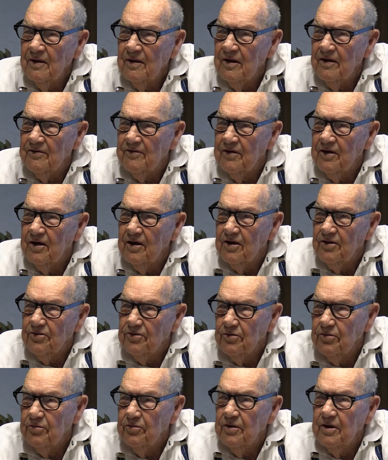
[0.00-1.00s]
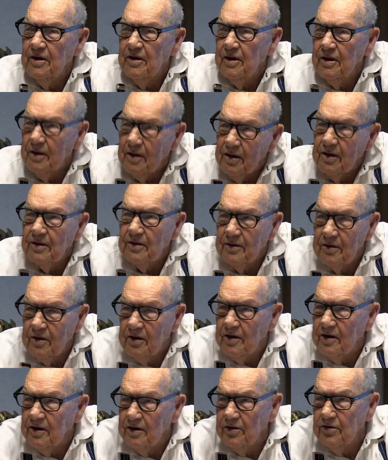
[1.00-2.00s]
after he got through with that, he got
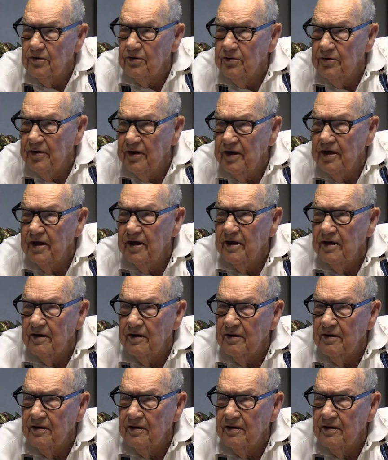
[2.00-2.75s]
got his own net.